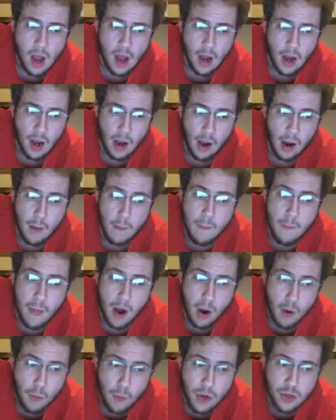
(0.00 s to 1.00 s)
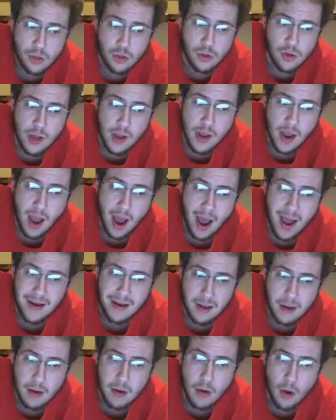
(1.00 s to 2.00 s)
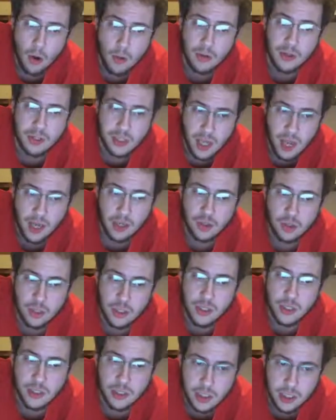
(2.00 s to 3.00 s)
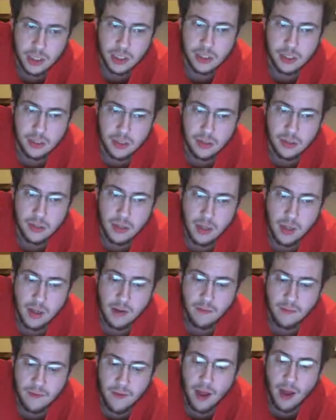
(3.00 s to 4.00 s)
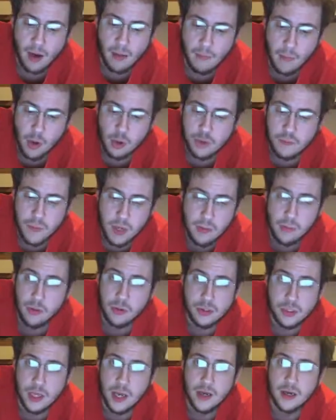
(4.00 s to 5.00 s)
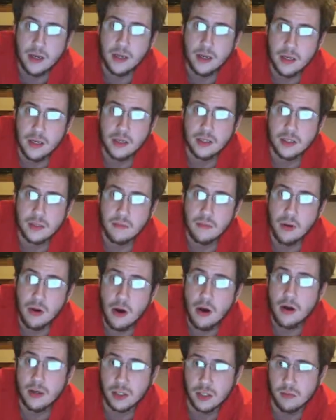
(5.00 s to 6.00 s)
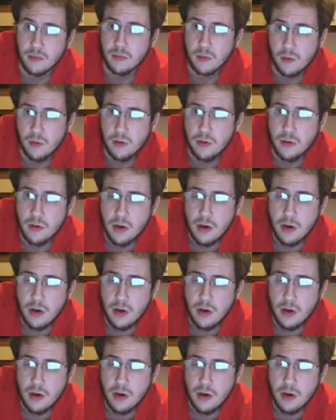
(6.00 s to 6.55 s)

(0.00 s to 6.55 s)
Um, originally, I didn't know this actually existed. In fact, most people said it isn't possible.